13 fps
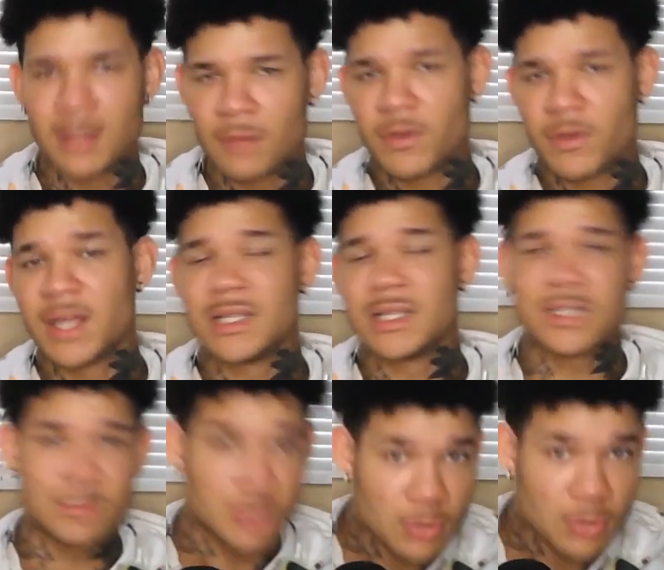Don't forget to
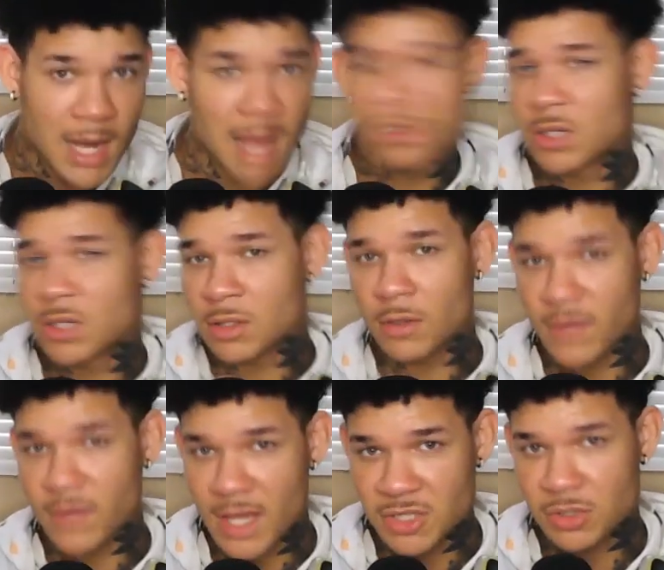subscribe, turn the
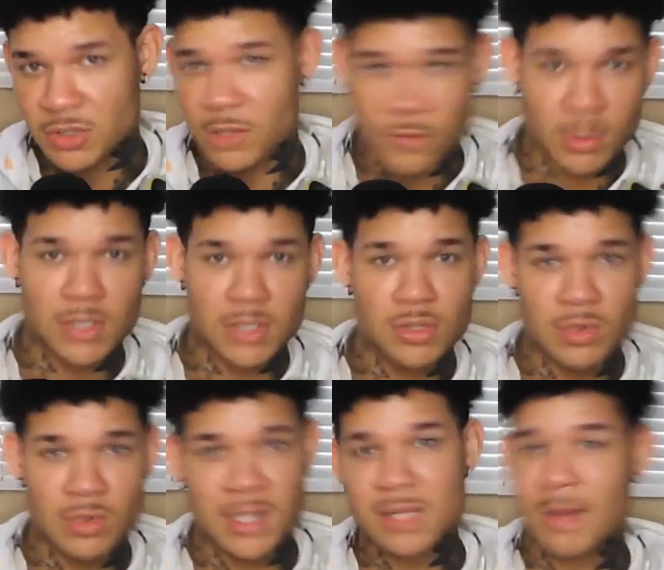notifications on if you want to
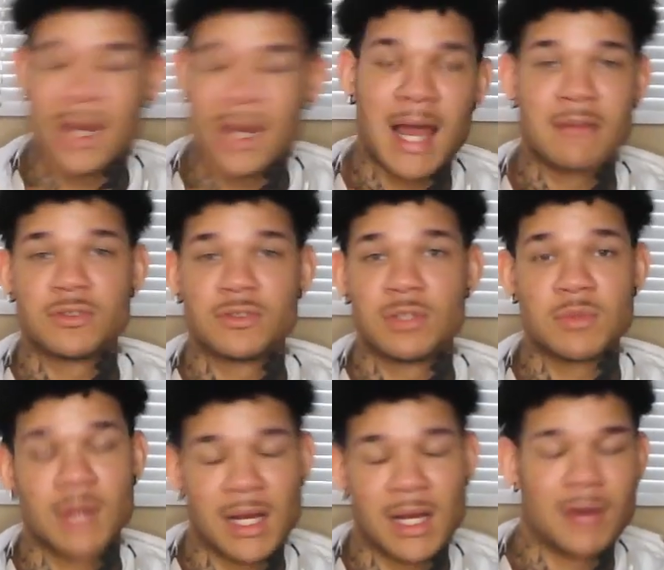tune into my live streams
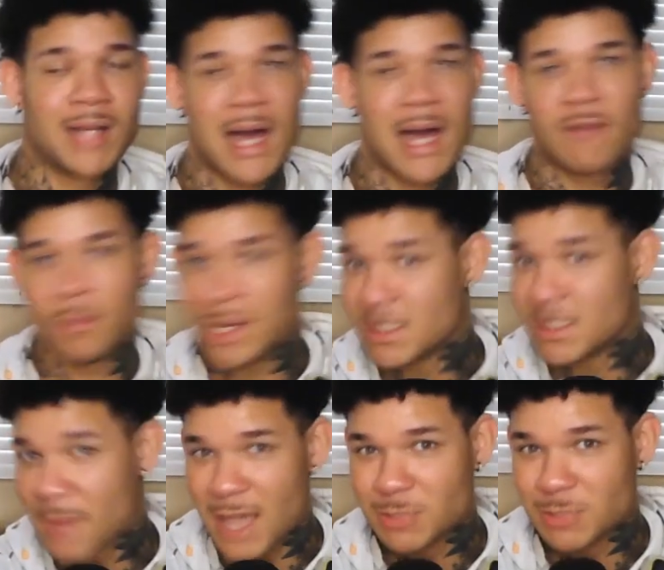when I go live. I play
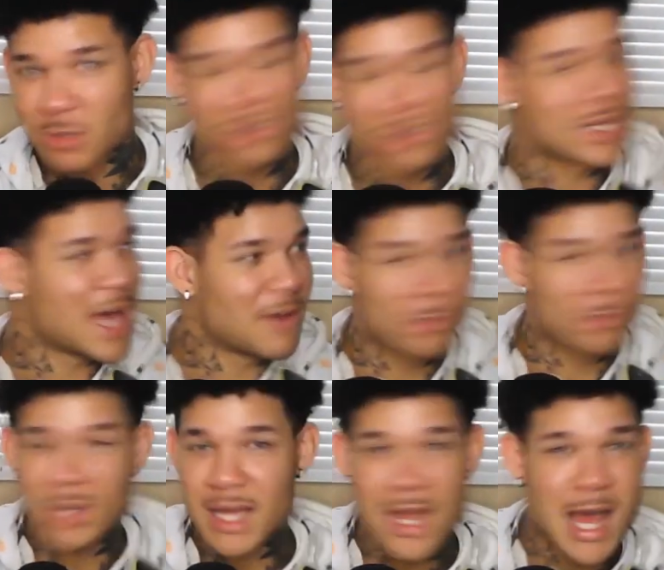Smash Bros. live. I
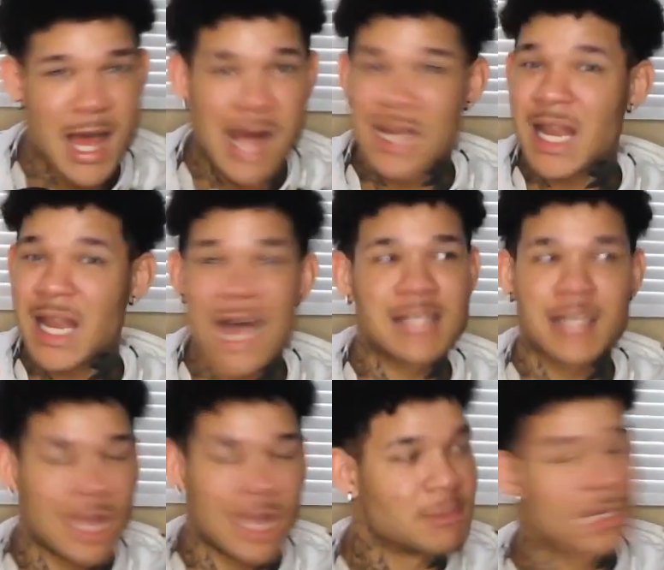play lots
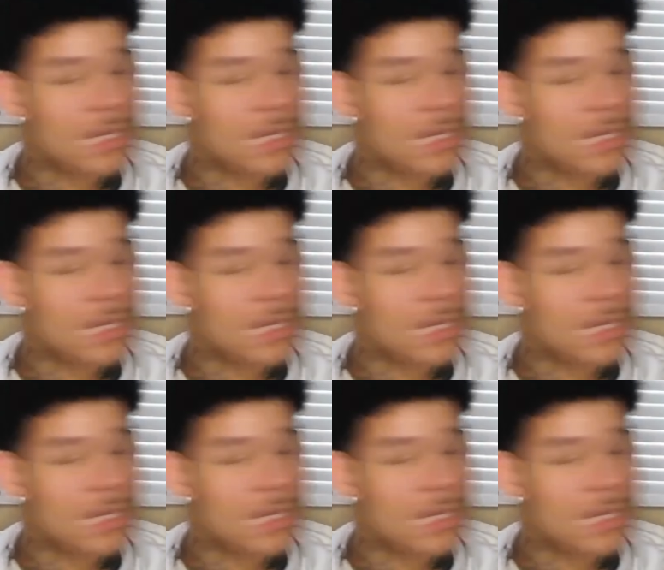of games